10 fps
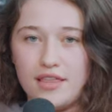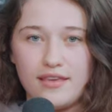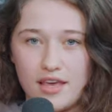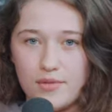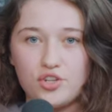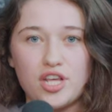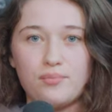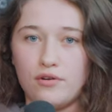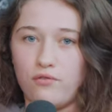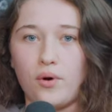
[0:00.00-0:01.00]
the image they
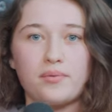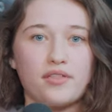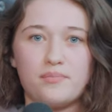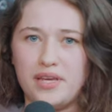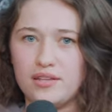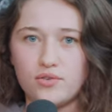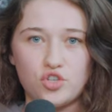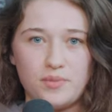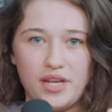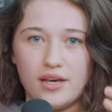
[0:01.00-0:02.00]
put forward, whether it be in
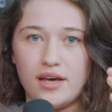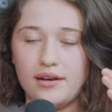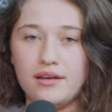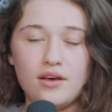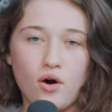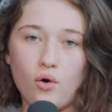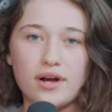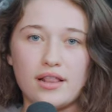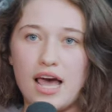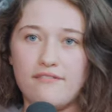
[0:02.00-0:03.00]
social media and or
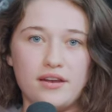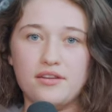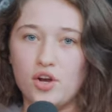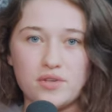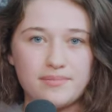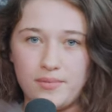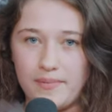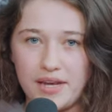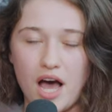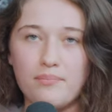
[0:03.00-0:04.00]
in life. And, you know, some people
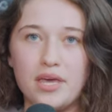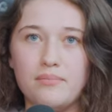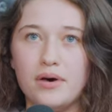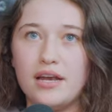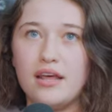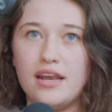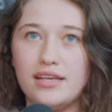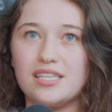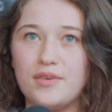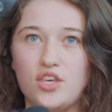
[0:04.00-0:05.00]
may not be, but it
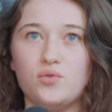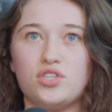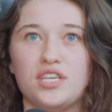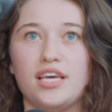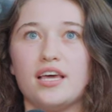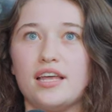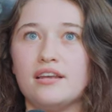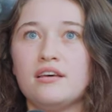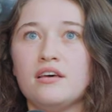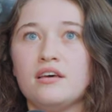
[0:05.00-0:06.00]
is something that you see
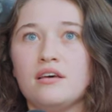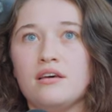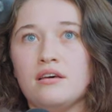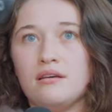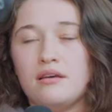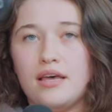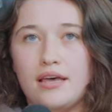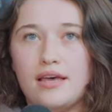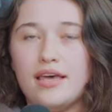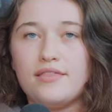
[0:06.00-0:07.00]
in
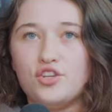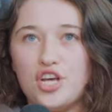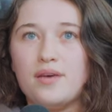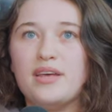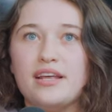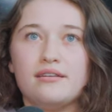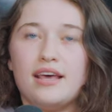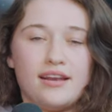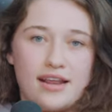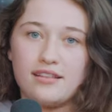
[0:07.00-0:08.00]
the gym and
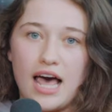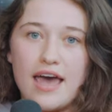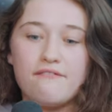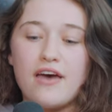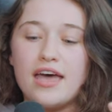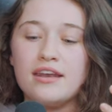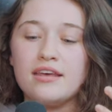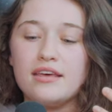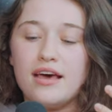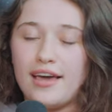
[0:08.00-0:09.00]
in life. And
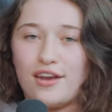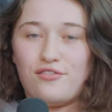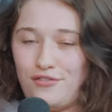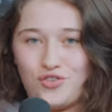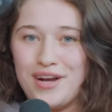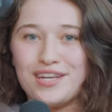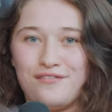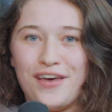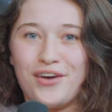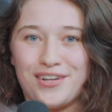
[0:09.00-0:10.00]
again, training to
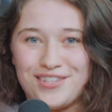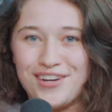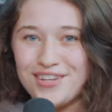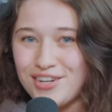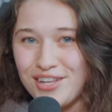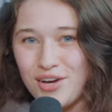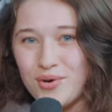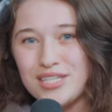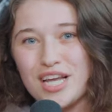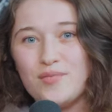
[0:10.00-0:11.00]
failure, it's not necessarily
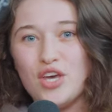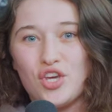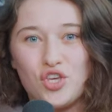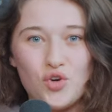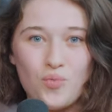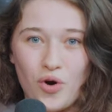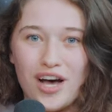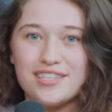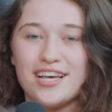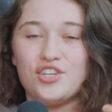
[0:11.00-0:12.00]
always going to be a cute
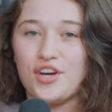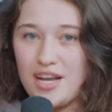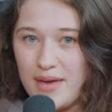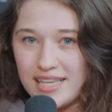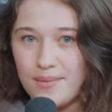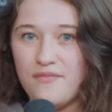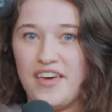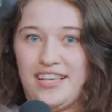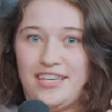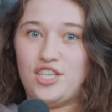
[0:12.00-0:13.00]
process. You're going to make some
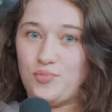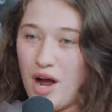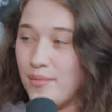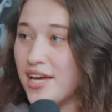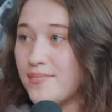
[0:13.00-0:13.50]
faces. You're probably going